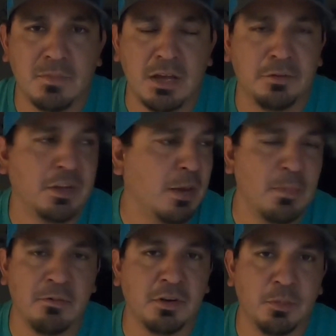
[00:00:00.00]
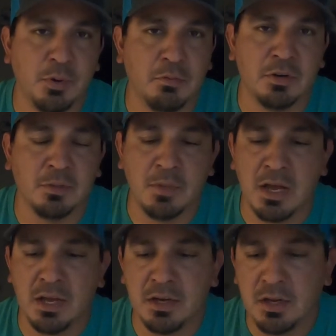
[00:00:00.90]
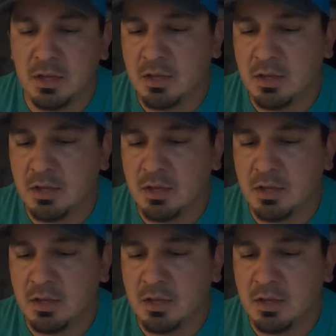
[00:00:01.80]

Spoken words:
don't think I'm ever going to put one on mine.